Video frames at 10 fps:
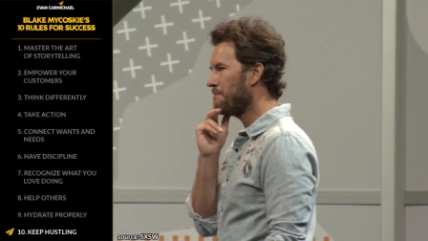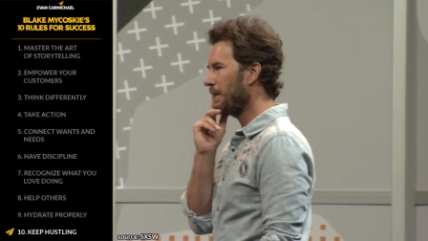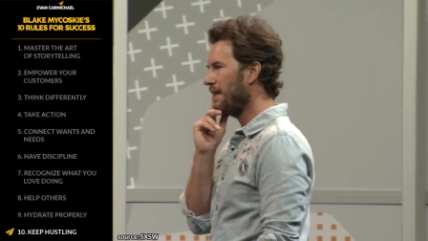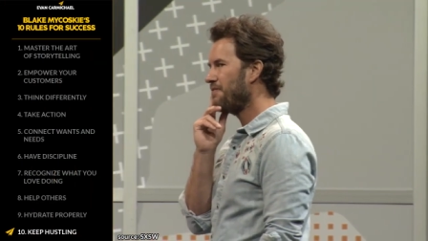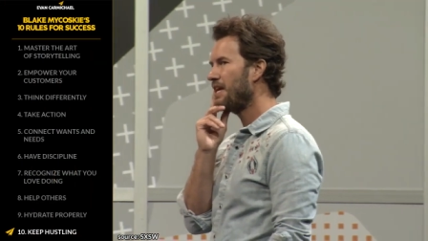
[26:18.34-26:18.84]

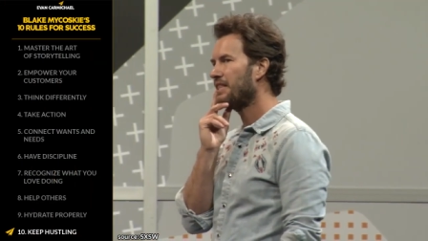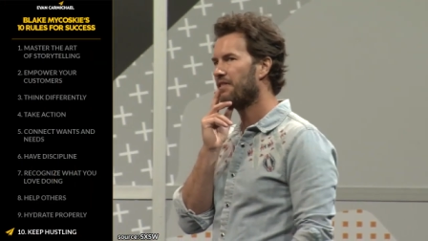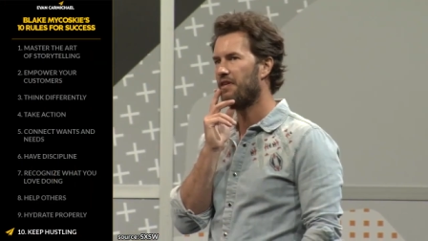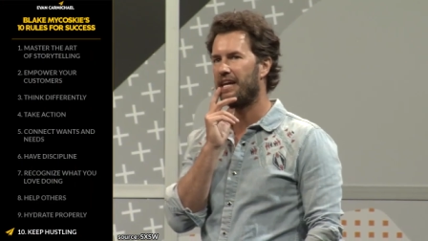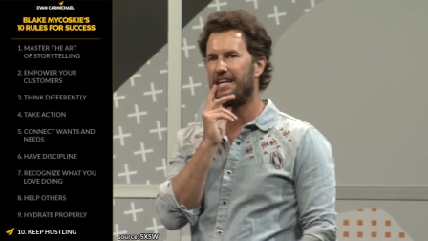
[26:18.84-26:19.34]
but I think the
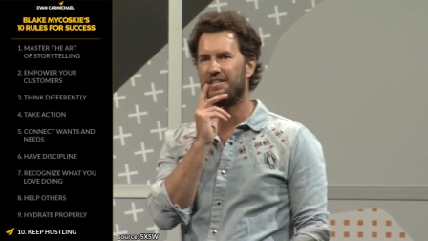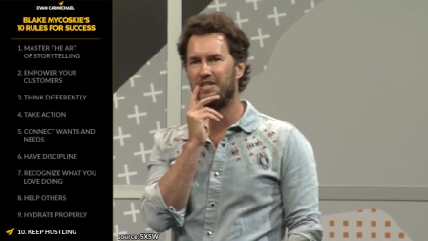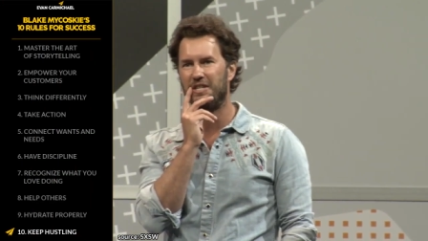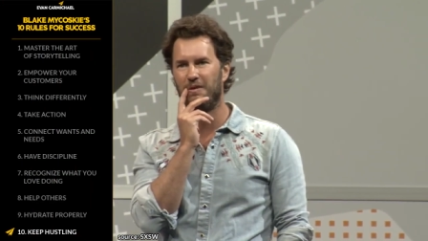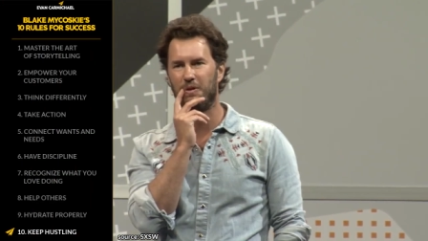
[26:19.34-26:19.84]
thing is,
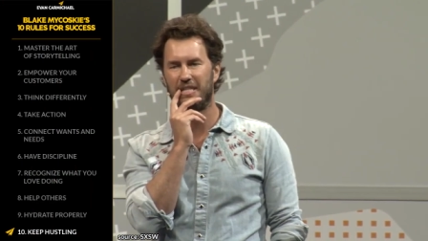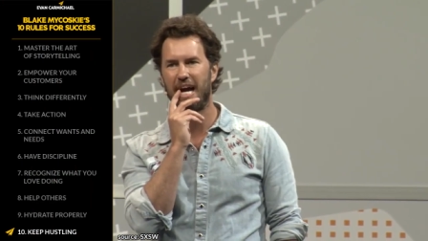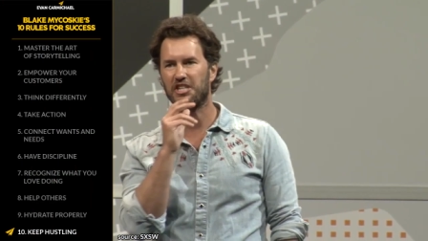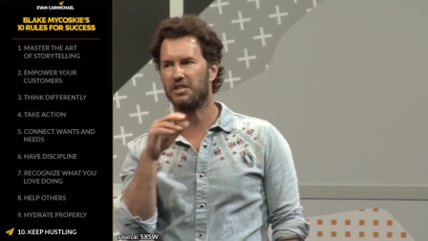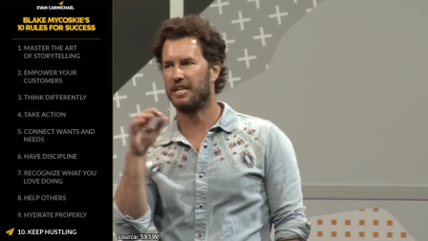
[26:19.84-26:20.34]
it was
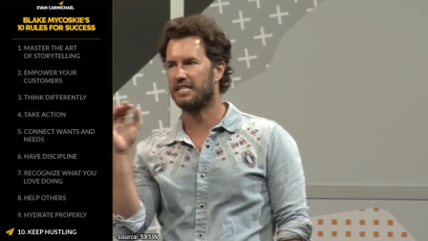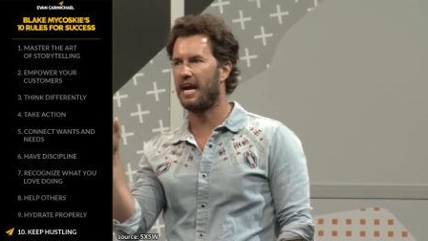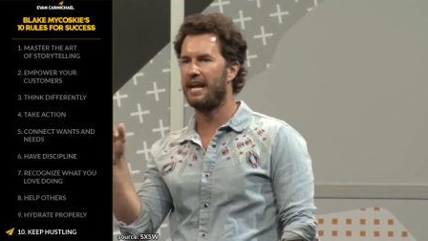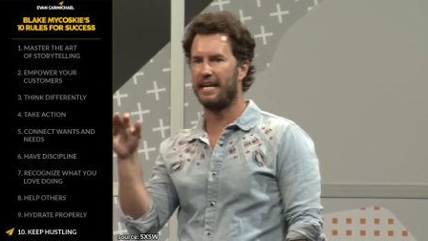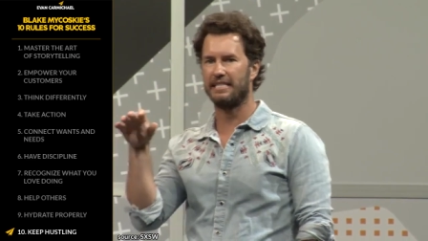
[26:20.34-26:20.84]
actually
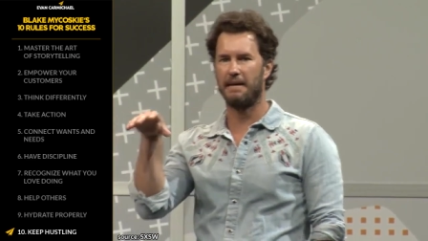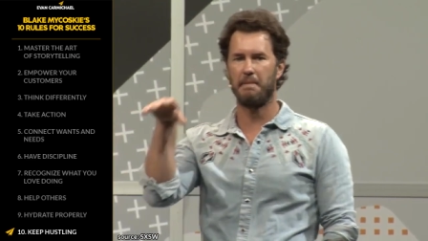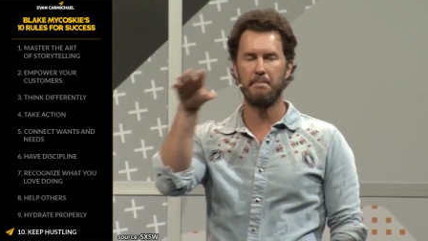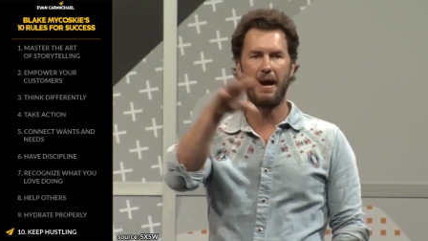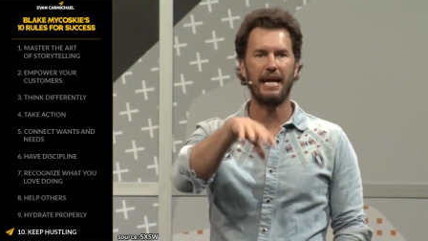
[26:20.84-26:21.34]
exciting because I'd
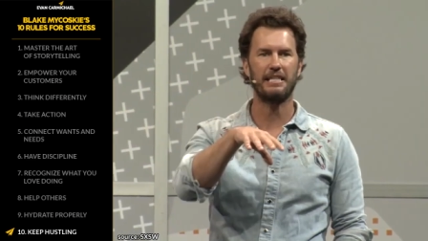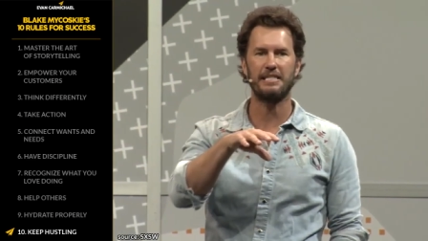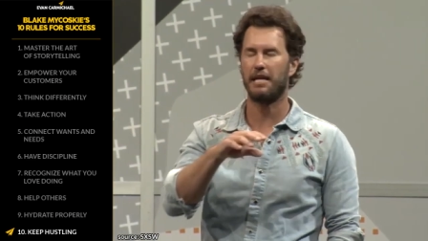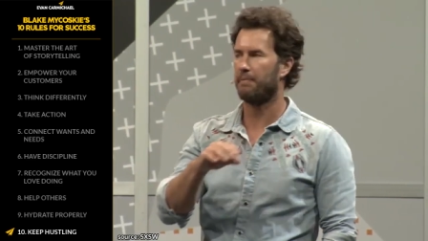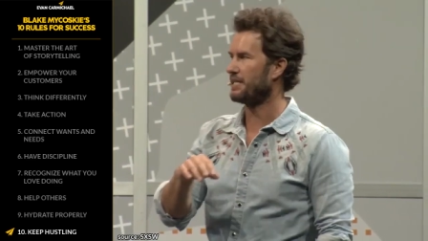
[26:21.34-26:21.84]
been back to
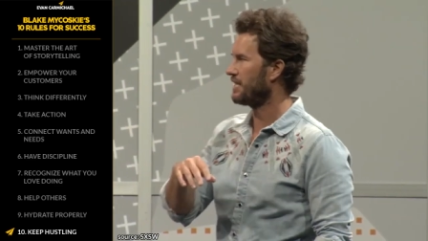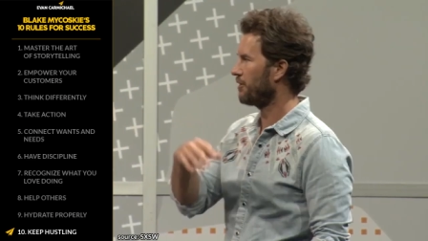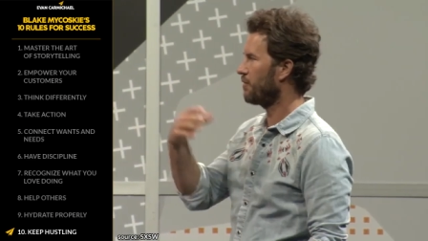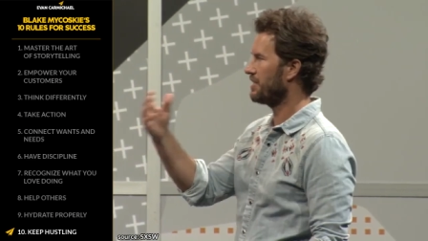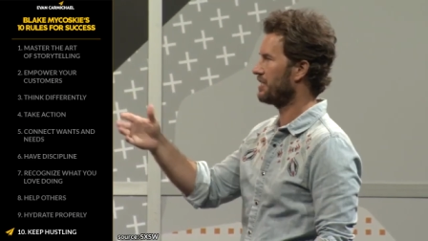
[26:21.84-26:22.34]
South by
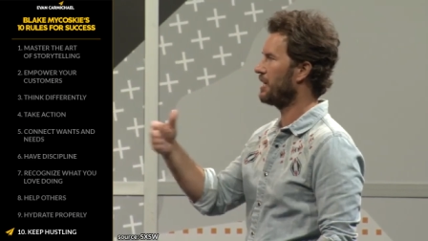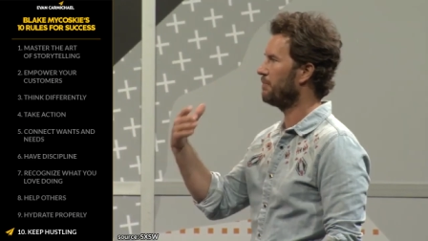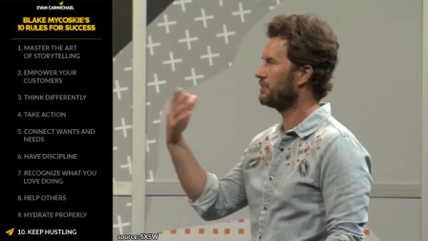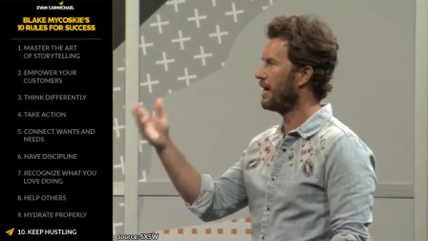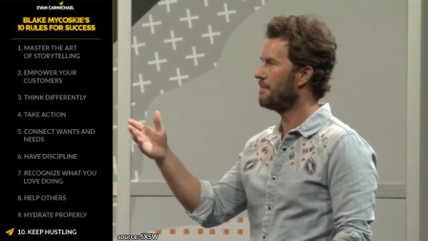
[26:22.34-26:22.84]
Southwest a
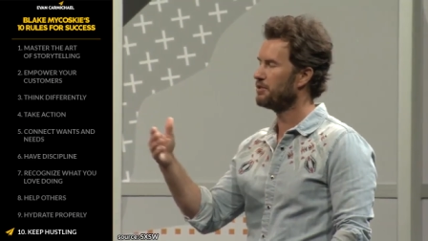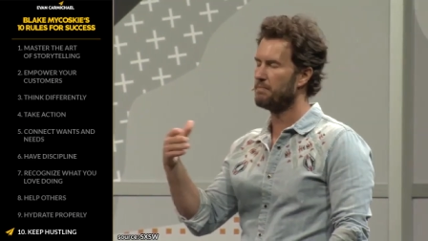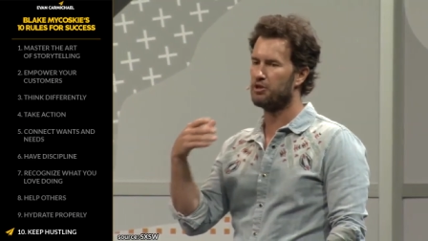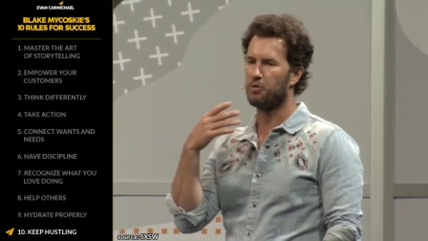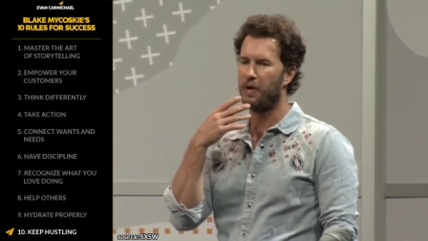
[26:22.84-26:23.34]
couple times
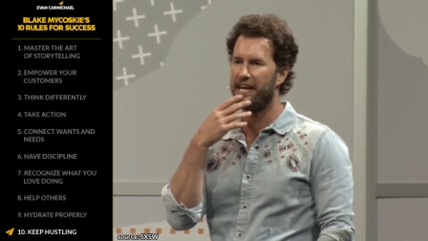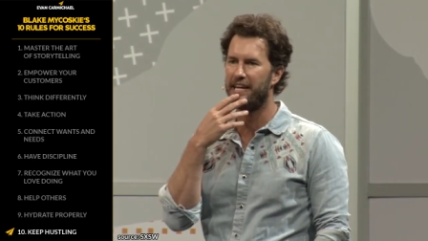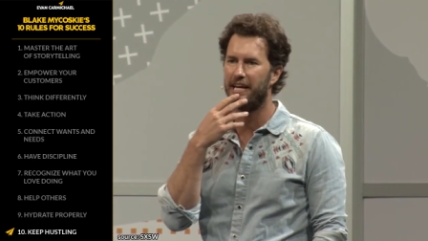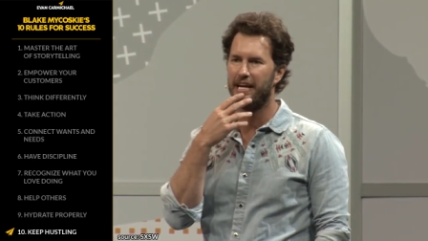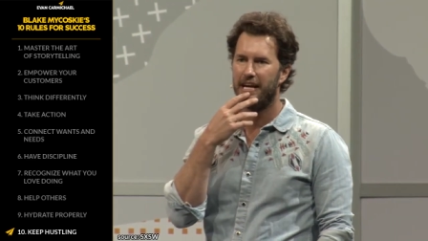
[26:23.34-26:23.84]
in between.